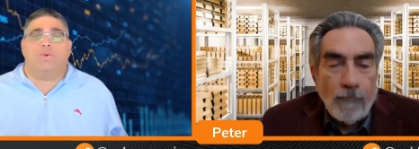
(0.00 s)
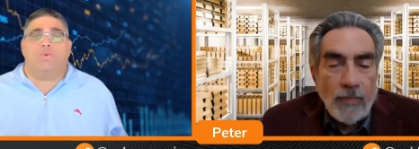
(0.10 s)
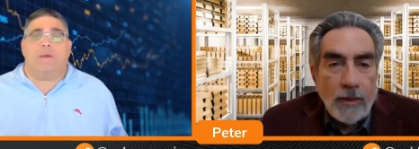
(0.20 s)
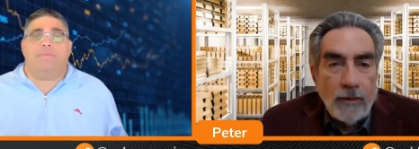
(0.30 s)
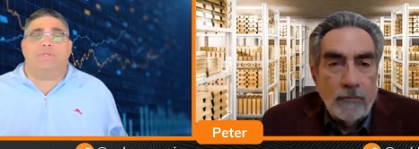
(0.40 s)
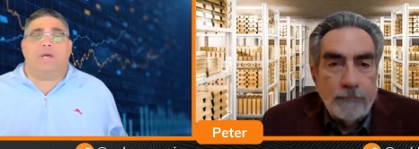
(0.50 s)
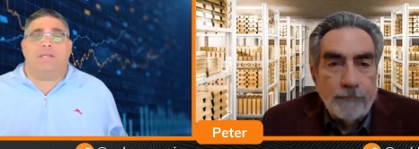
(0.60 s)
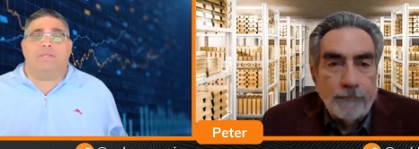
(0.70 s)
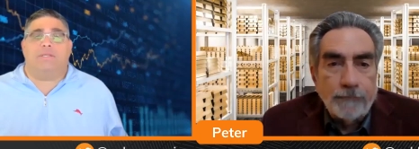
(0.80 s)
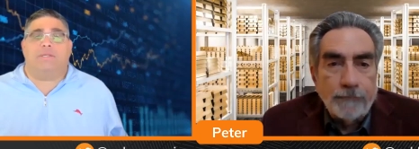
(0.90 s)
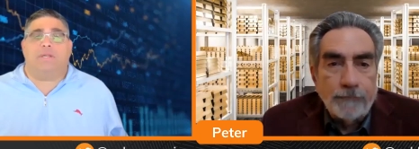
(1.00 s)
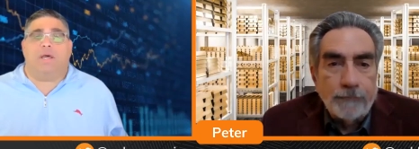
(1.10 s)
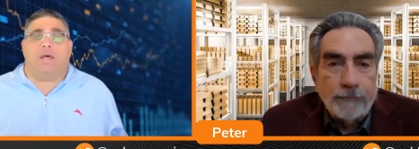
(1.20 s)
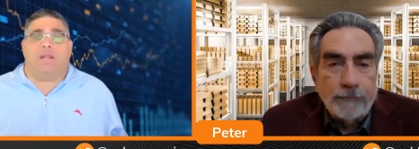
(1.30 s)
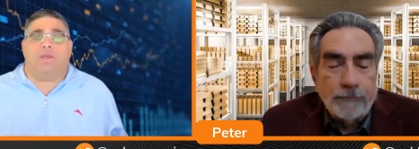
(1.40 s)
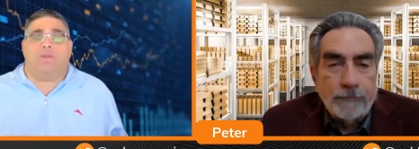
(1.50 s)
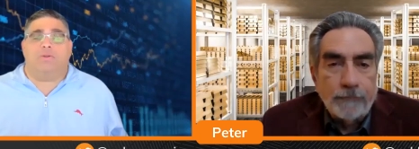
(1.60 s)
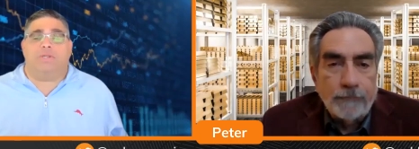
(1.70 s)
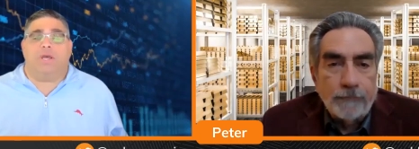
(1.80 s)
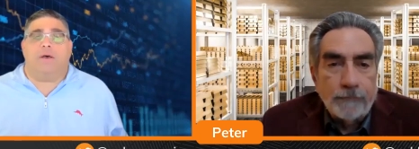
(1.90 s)
Speaker 1: websites uh, like
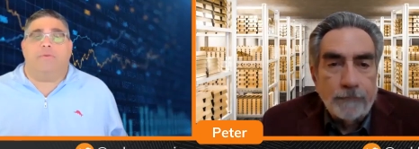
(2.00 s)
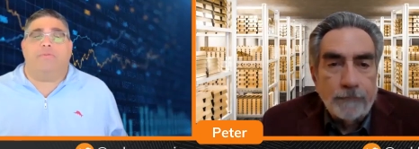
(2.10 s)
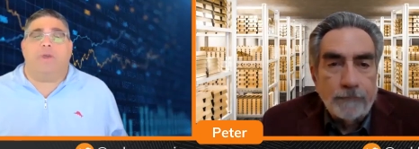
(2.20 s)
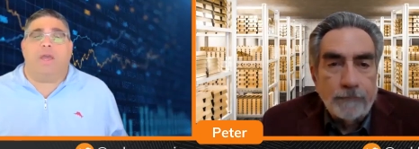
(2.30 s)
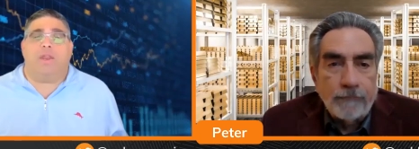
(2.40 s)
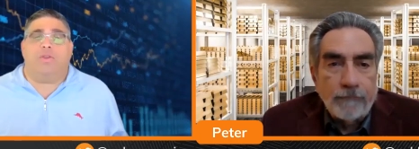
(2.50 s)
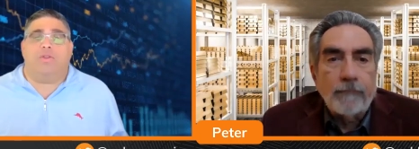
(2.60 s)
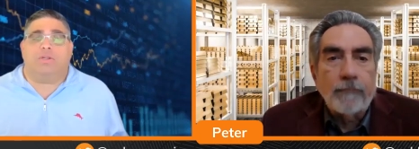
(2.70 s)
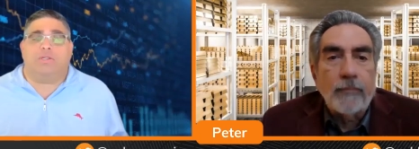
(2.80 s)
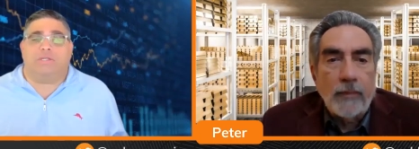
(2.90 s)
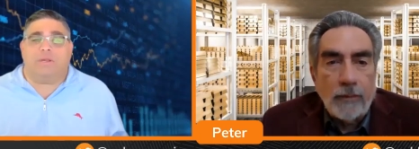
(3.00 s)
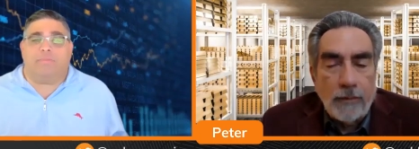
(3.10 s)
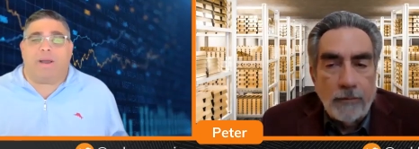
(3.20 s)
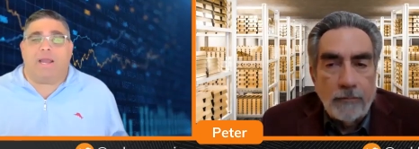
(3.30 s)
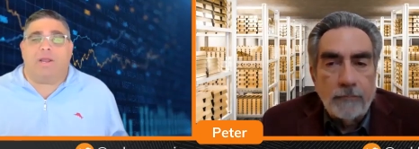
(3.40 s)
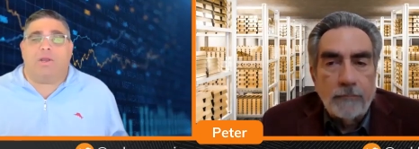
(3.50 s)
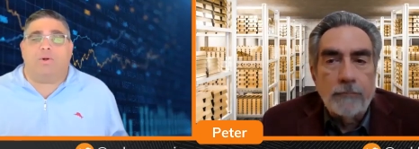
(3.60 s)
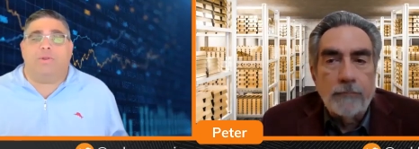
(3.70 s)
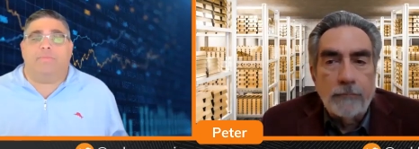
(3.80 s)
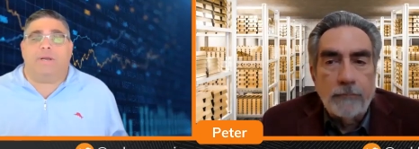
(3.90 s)
yourself and you look to see to buy
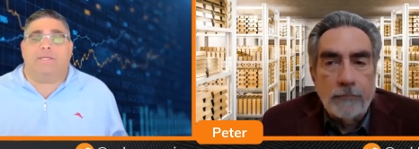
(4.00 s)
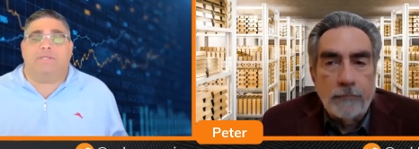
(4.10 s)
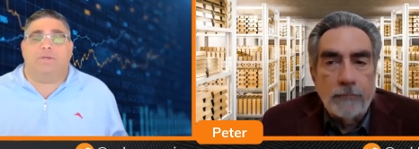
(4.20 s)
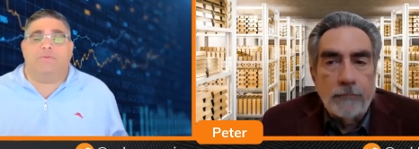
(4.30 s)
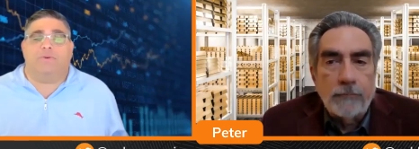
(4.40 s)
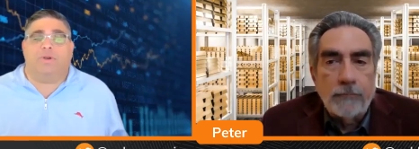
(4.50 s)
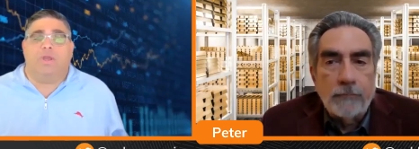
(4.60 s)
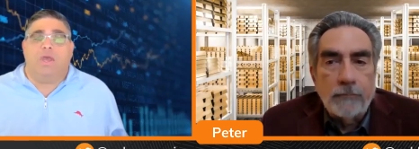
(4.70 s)
gold and buy silver,